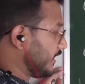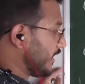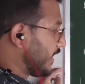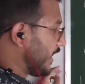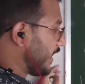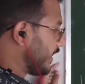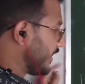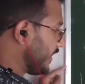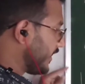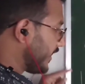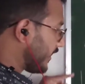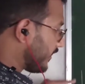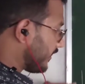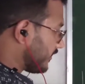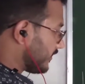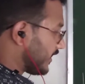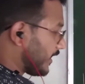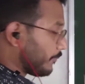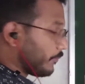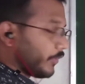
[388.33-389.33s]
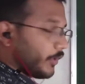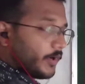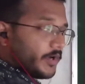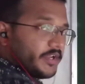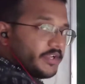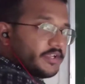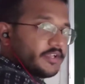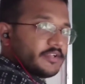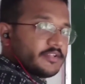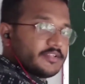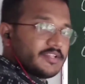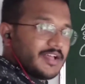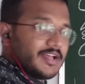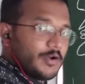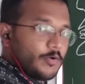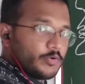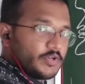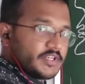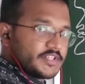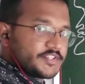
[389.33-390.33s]
And here the body, the
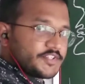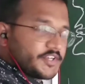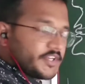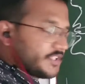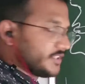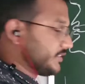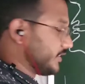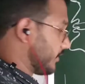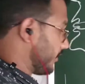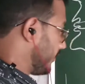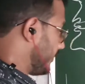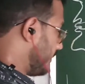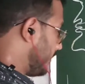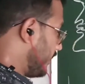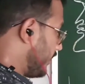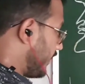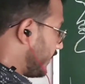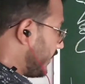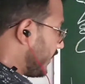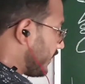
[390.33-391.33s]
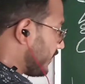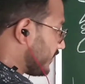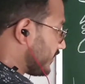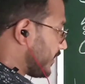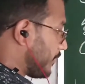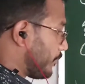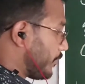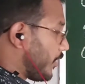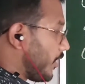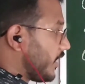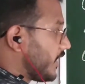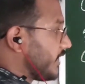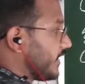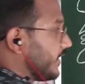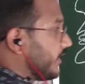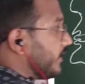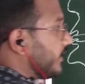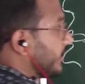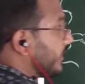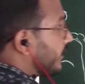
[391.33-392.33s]
outer structure, here the
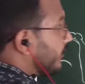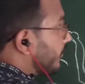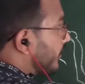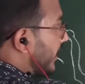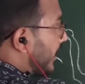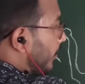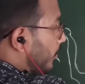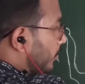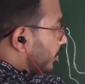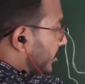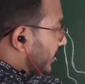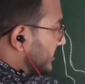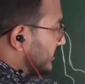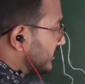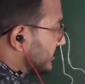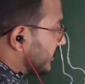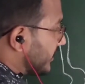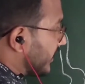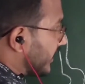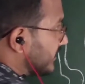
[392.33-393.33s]
body we have to consider